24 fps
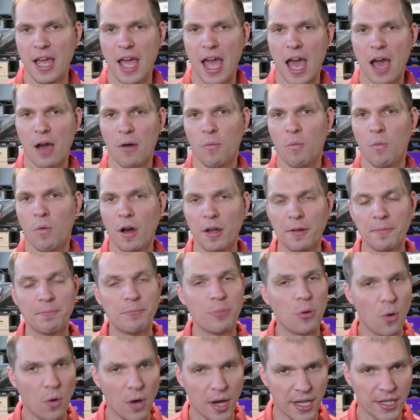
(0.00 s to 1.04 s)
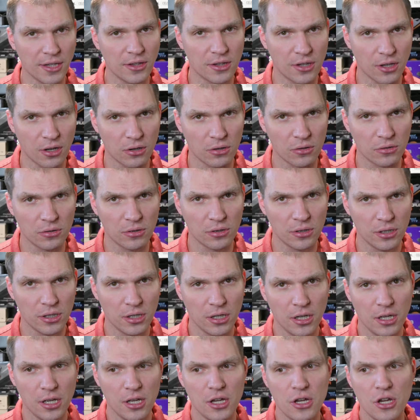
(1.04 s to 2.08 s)
At what point, though,
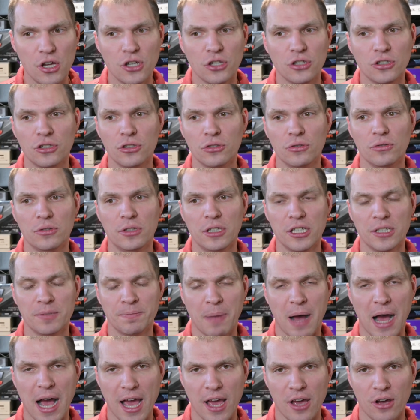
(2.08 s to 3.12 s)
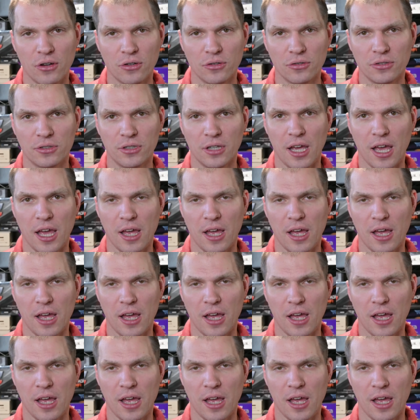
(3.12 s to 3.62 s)
do these BIOS,